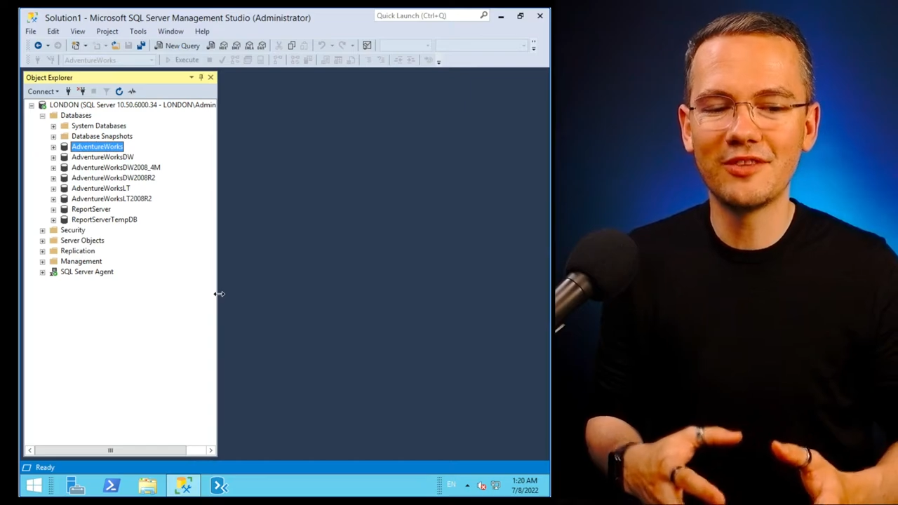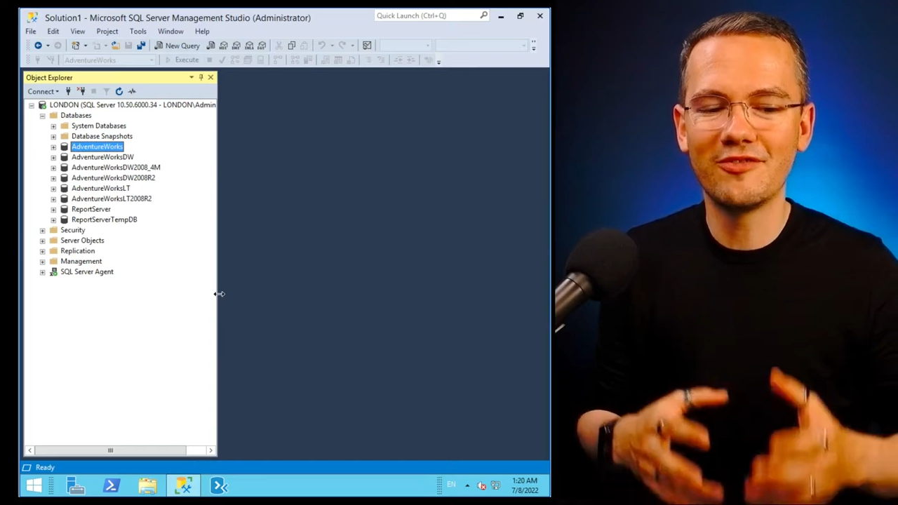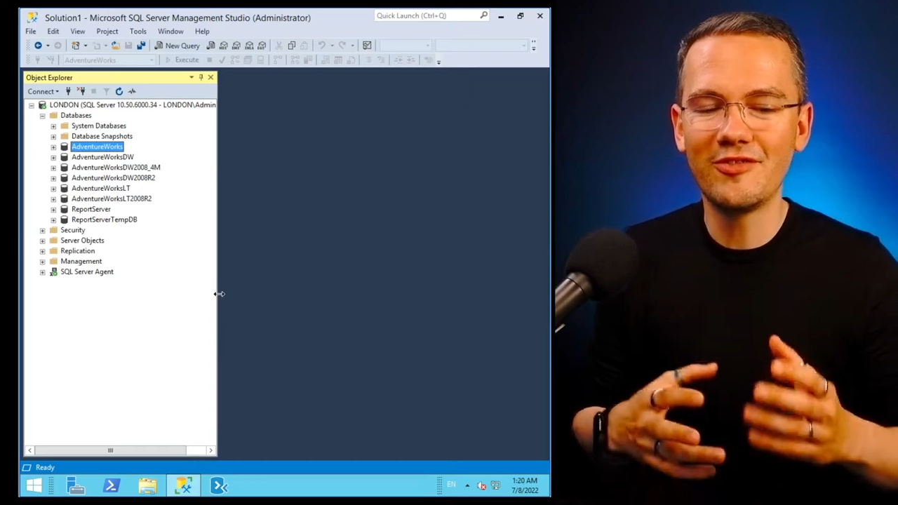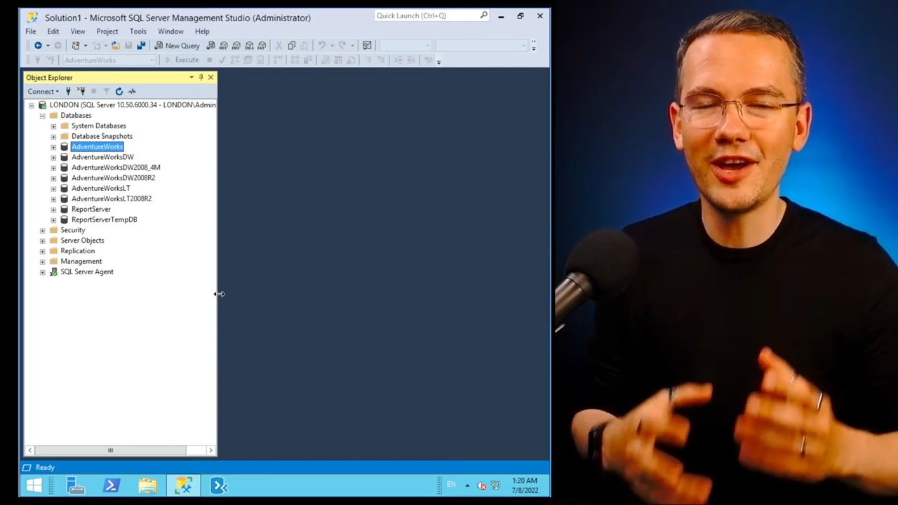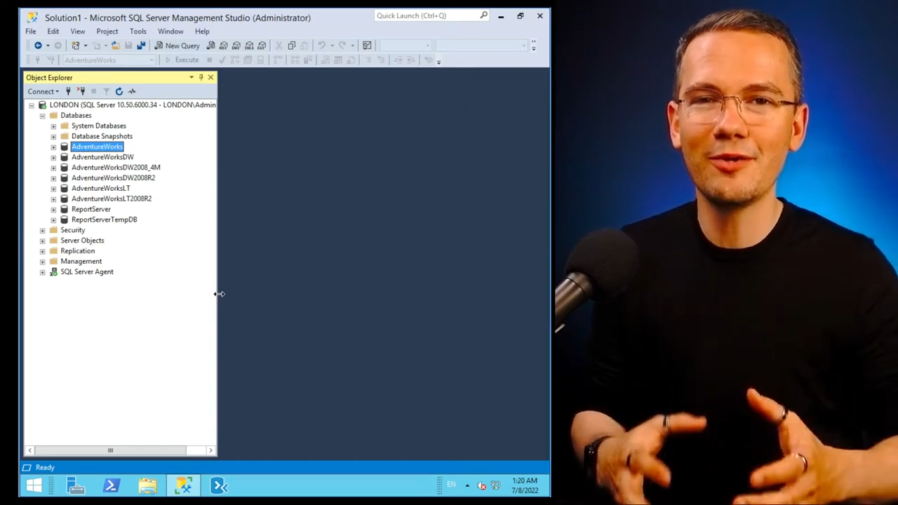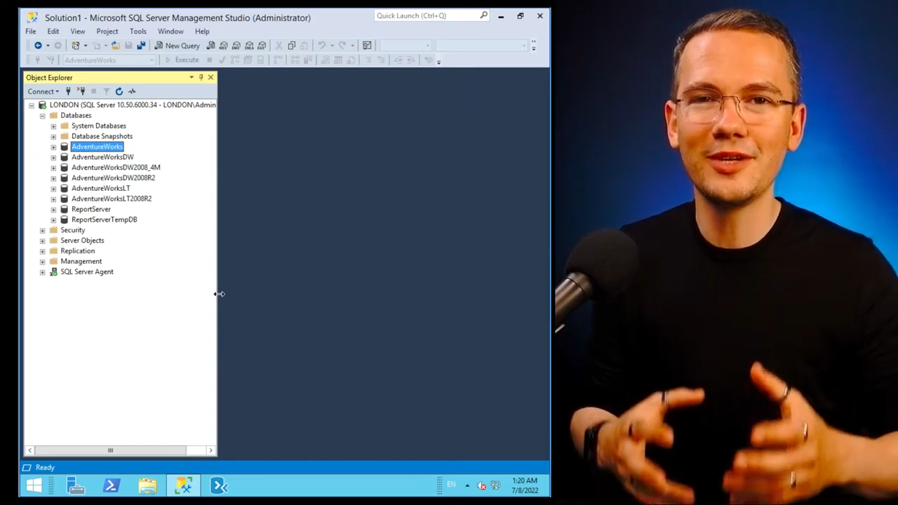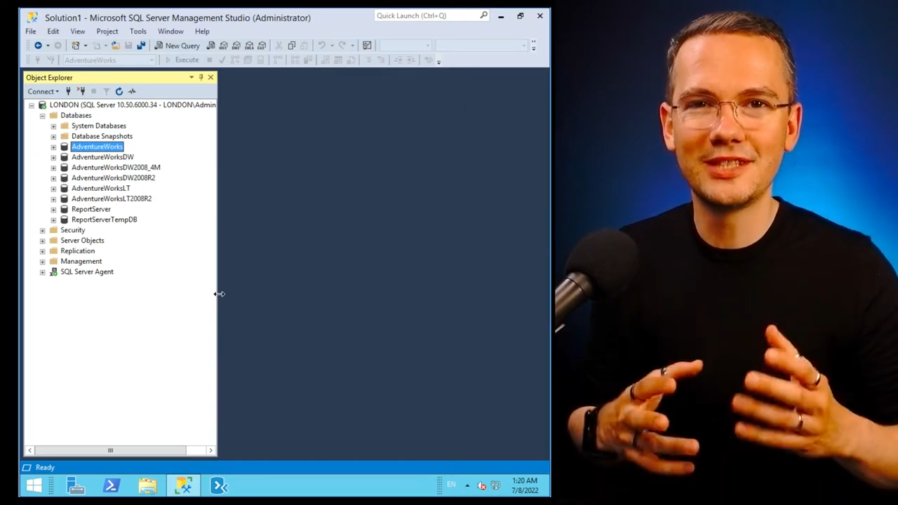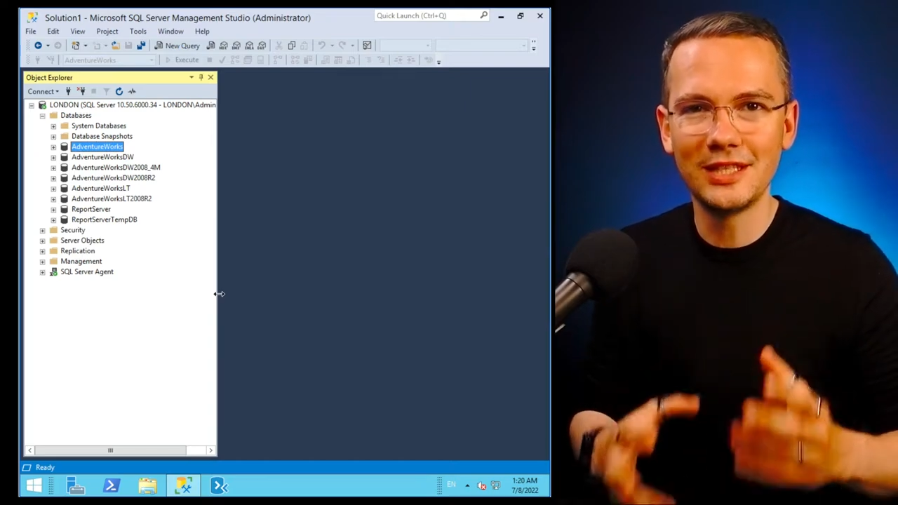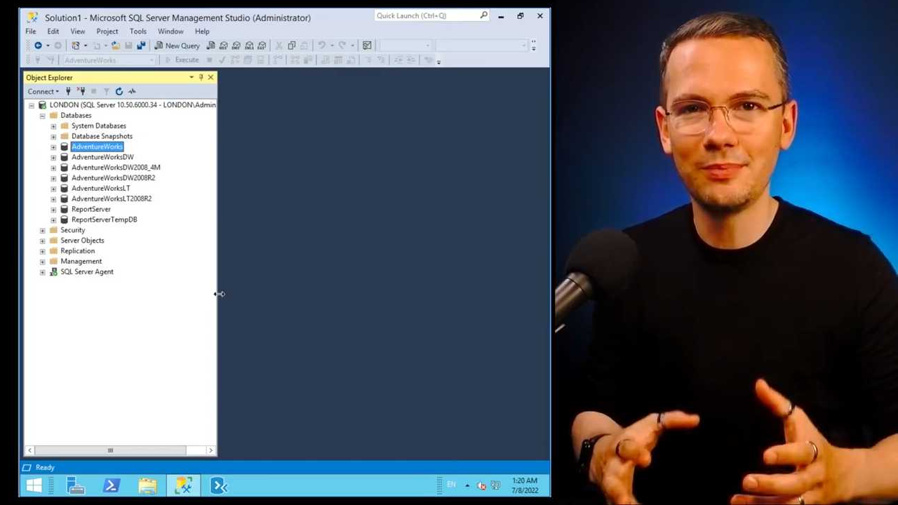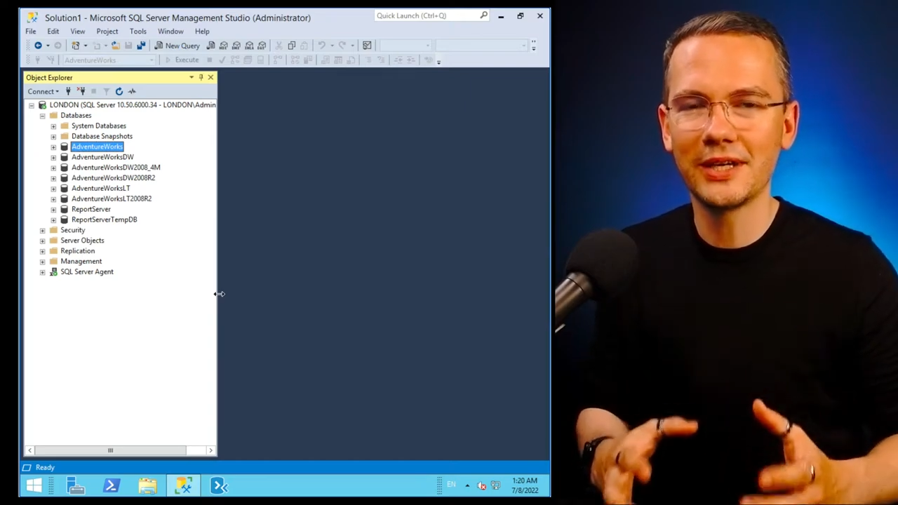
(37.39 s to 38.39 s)
very
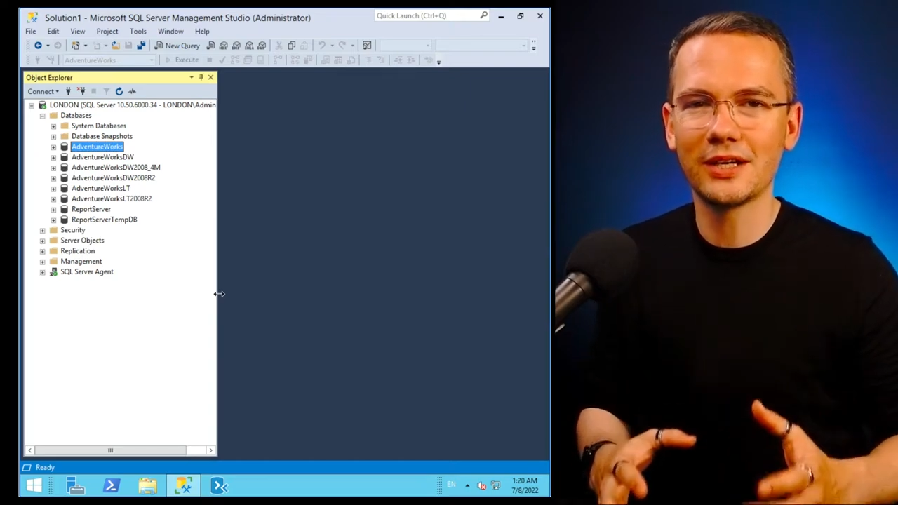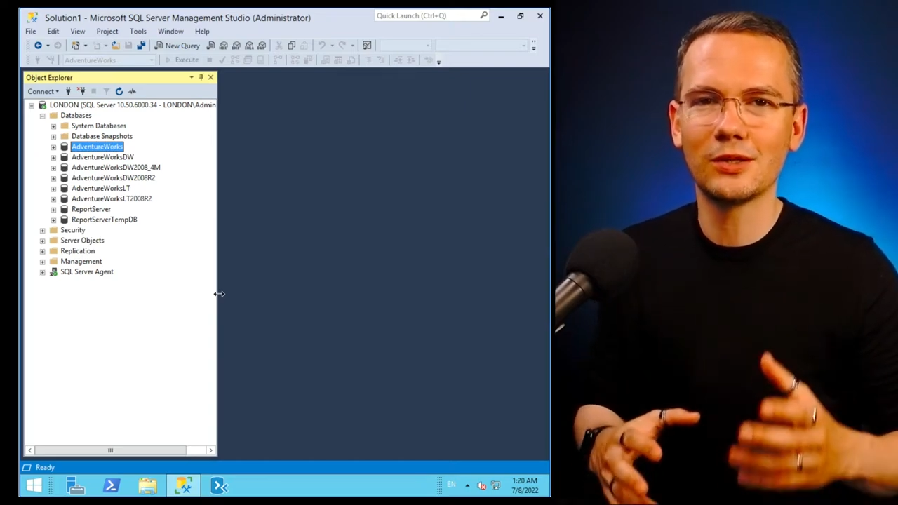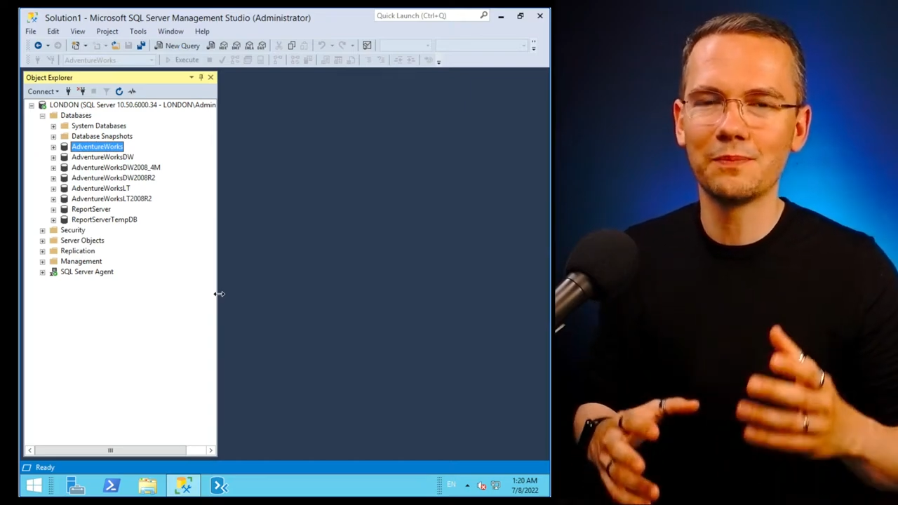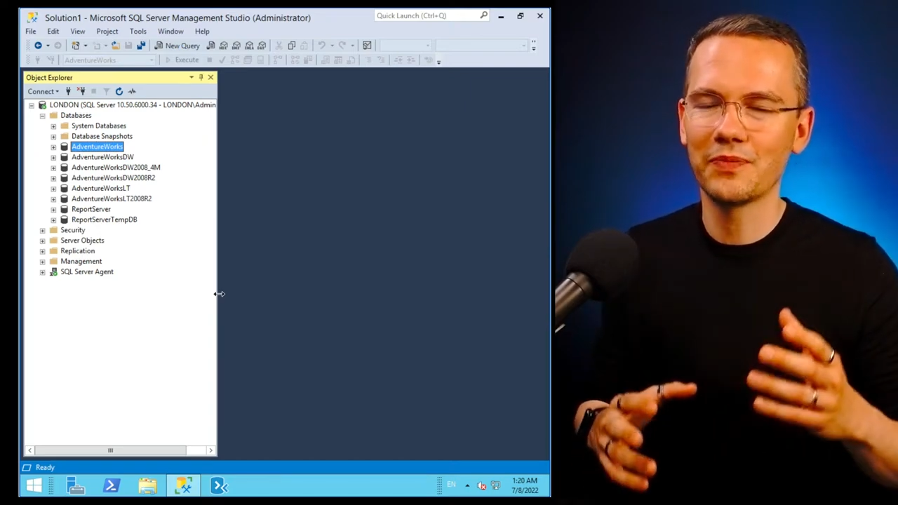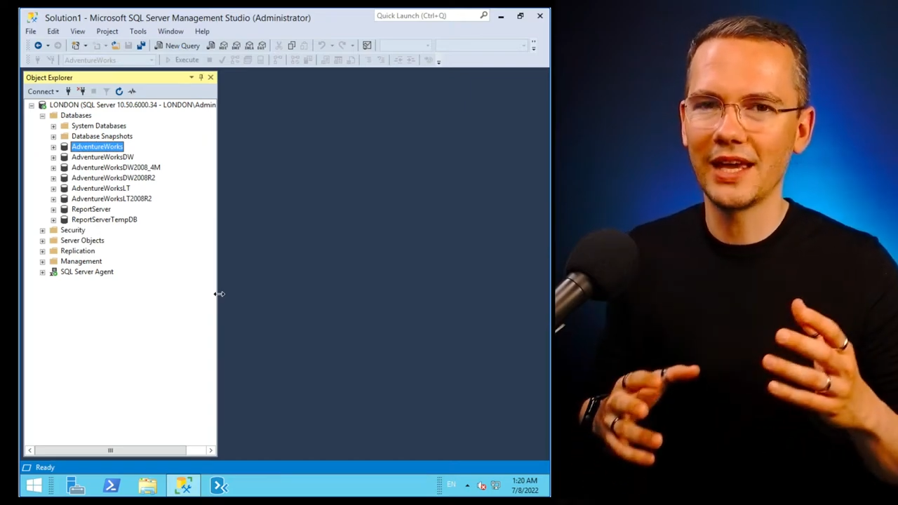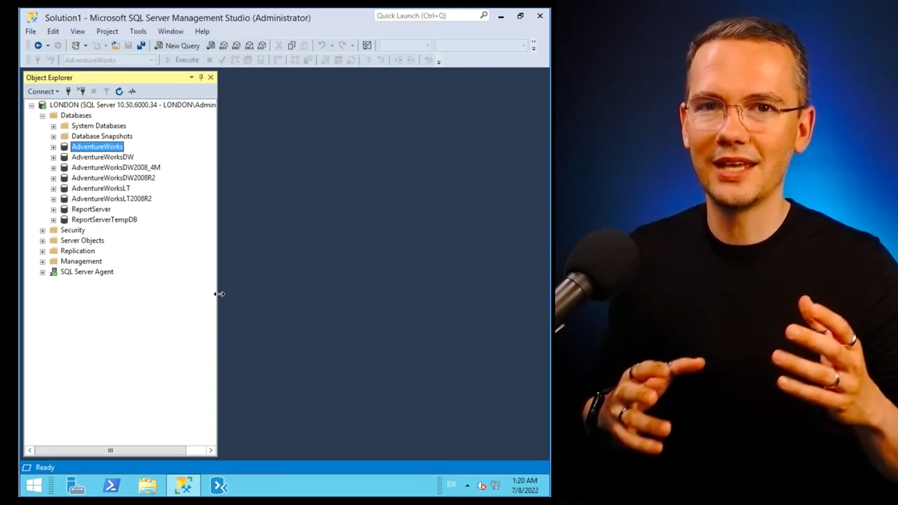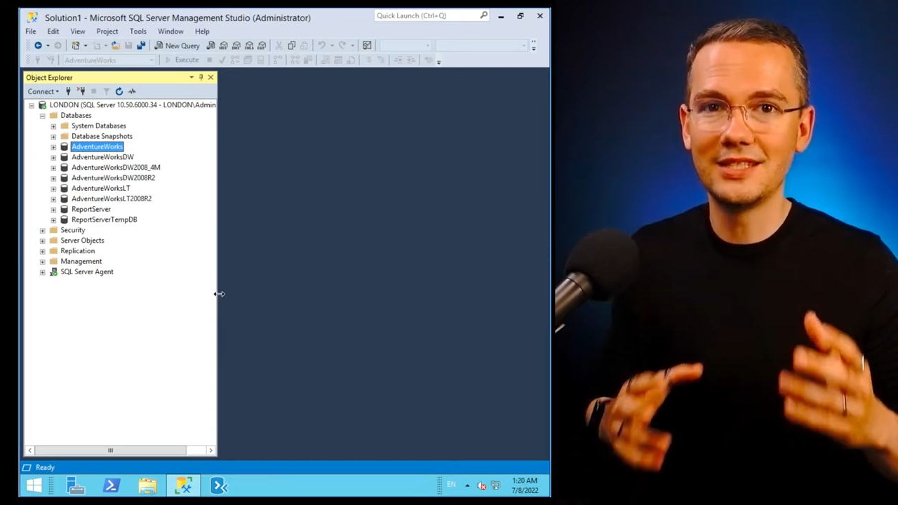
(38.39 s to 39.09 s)
typical uh,